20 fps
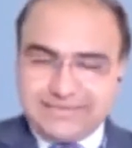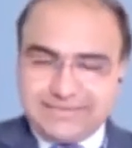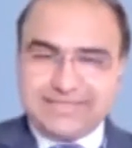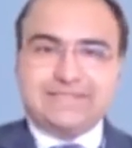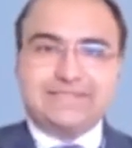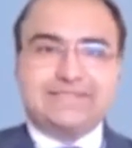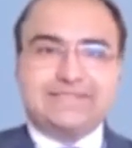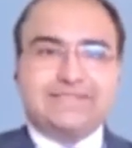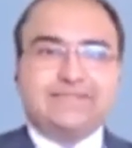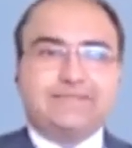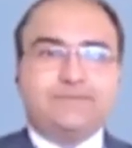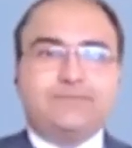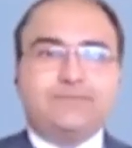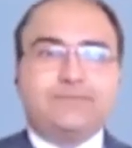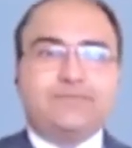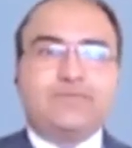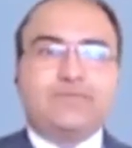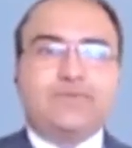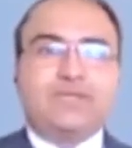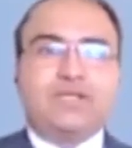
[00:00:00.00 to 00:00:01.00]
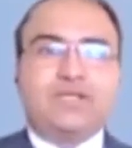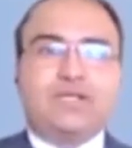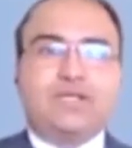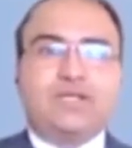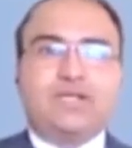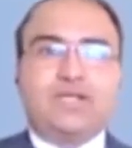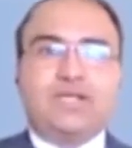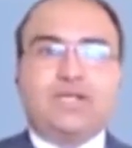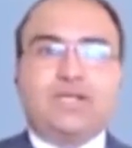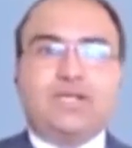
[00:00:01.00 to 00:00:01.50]
This,
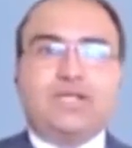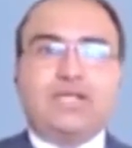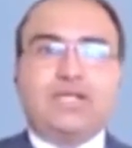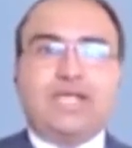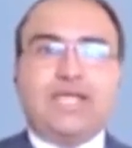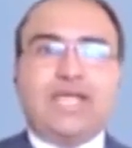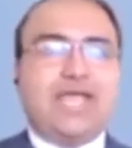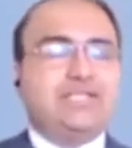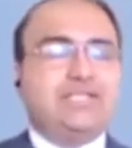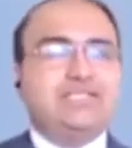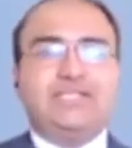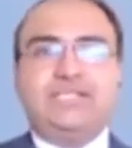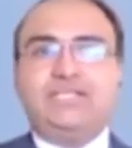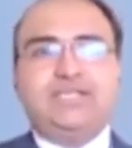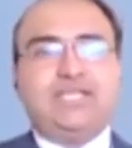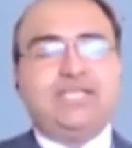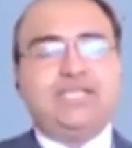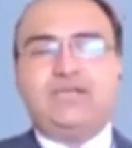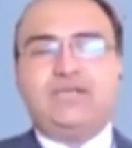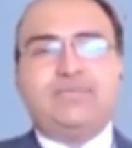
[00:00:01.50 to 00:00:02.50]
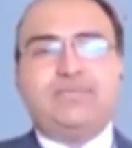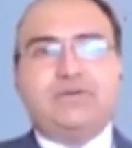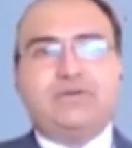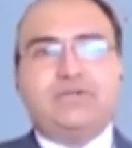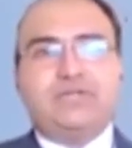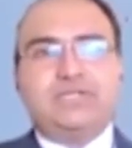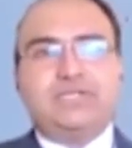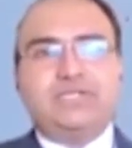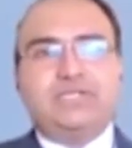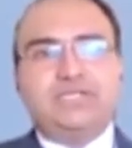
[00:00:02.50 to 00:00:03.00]
actually think
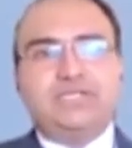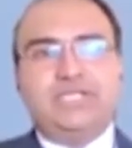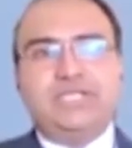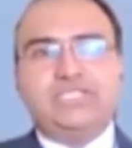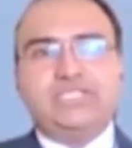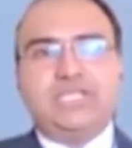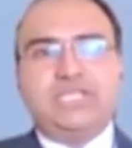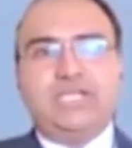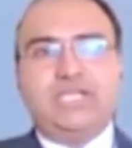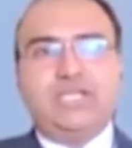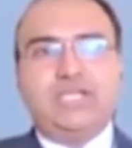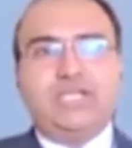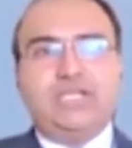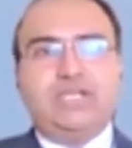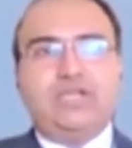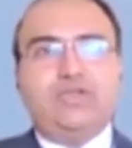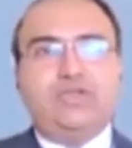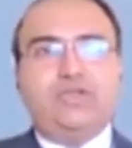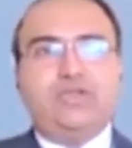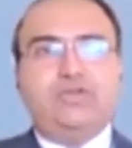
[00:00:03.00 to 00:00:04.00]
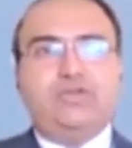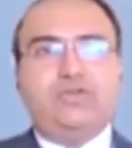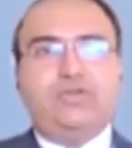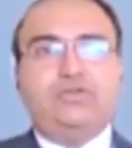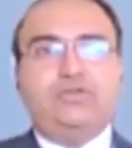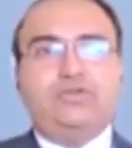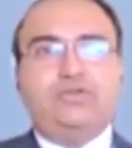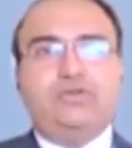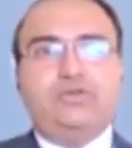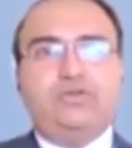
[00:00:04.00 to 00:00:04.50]
about it. The DJ
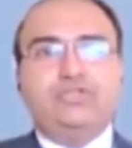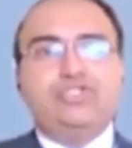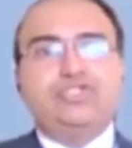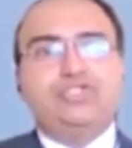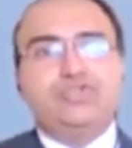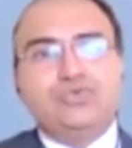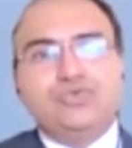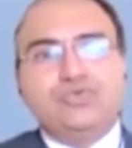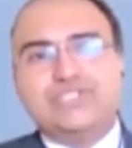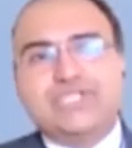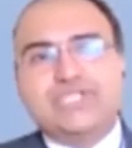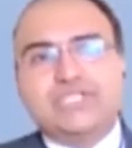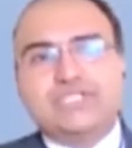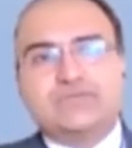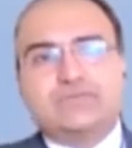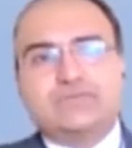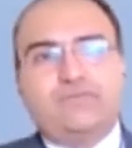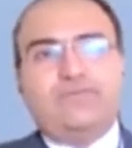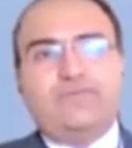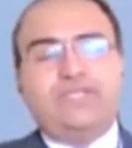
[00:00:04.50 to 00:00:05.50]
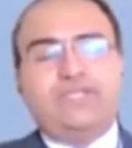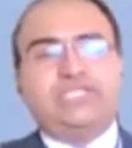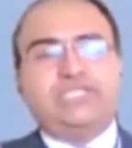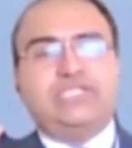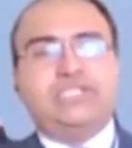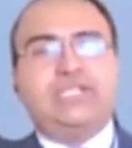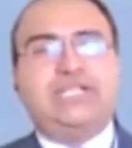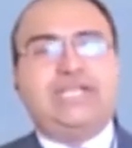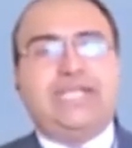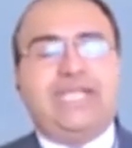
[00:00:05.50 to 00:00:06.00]
chooses
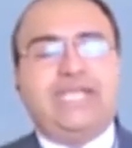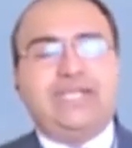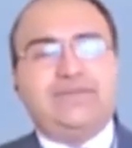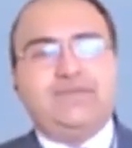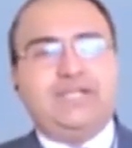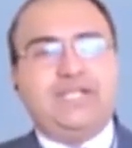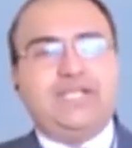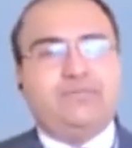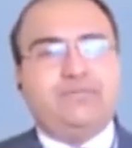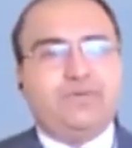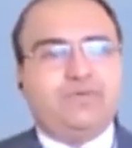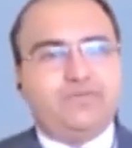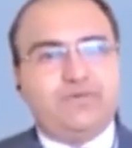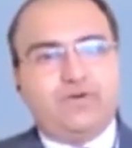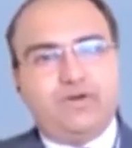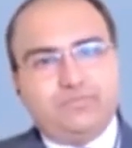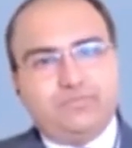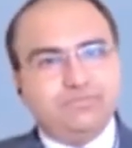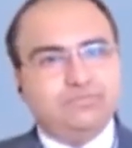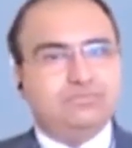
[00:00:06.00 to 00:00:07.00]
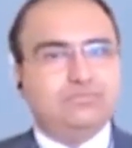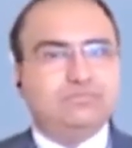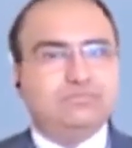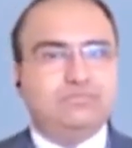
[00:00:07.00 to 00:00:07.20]
which day will he perform.